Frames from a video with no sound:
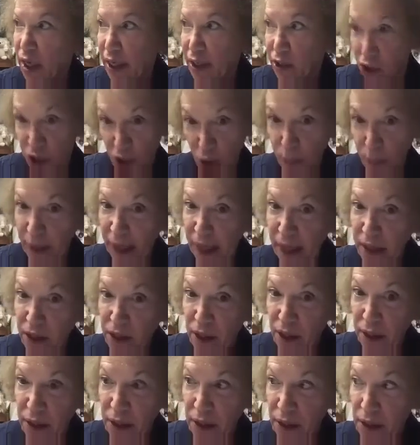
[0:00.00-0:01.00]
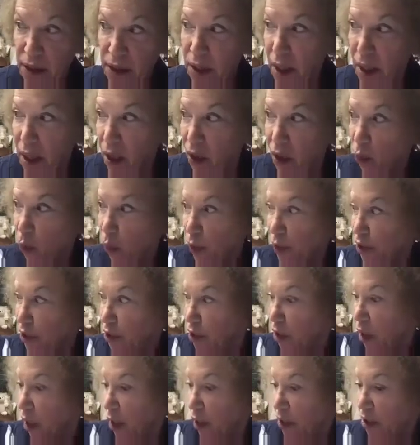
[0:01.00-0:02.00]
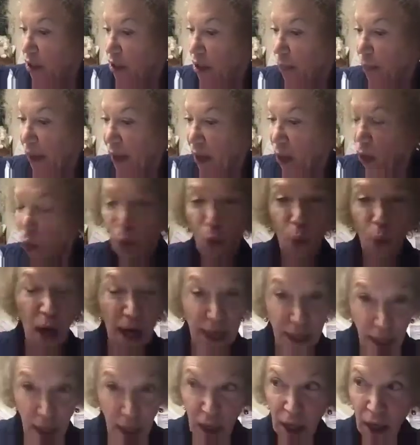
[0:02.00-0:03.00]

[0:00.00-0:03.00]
I show patients, which talks about what